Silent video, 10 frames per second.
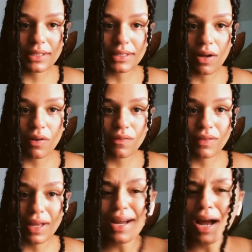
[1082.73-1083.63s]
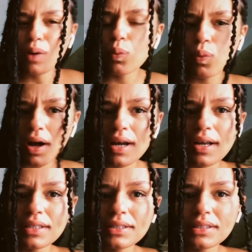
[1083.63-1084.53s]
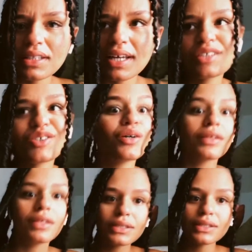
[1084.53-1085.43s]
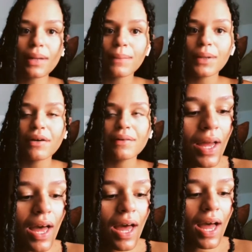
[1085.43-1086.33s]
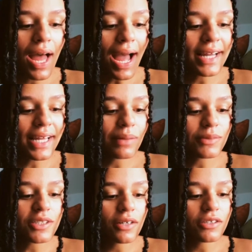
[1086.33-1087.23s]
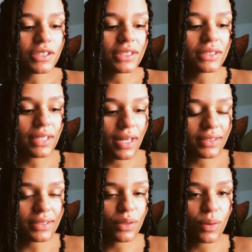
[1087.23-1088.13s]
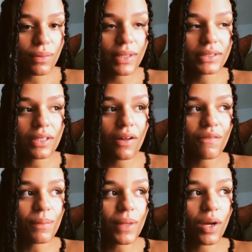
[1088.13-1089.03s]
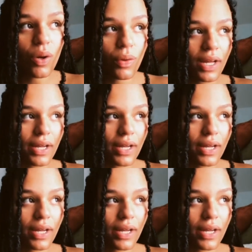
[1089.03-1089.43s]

self like I was like during the summer. I came to understanding with myself. I'm like, okay,